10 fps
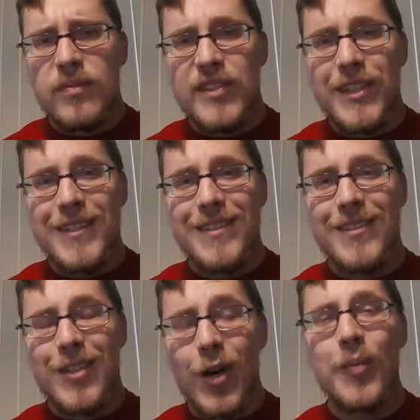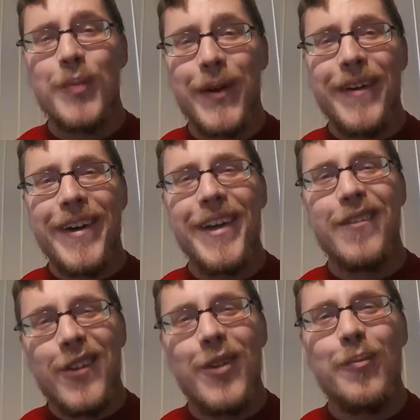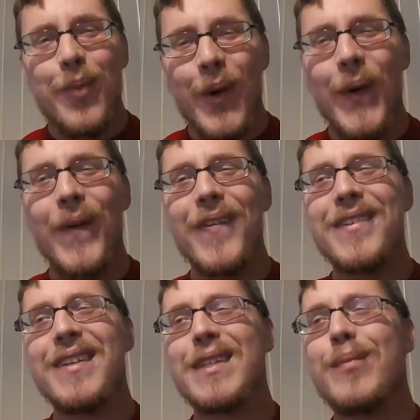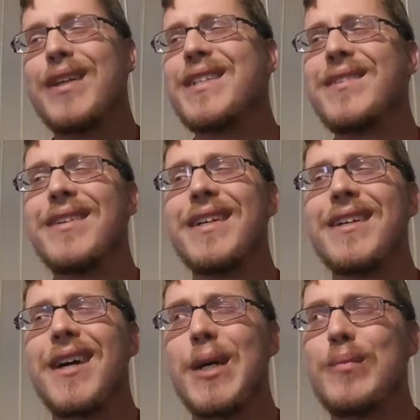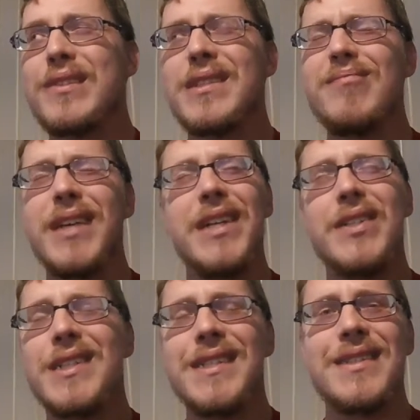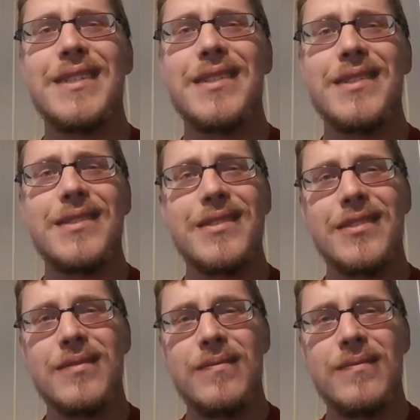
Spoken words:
Just don't believe in polls, especially when it comes to major decisions,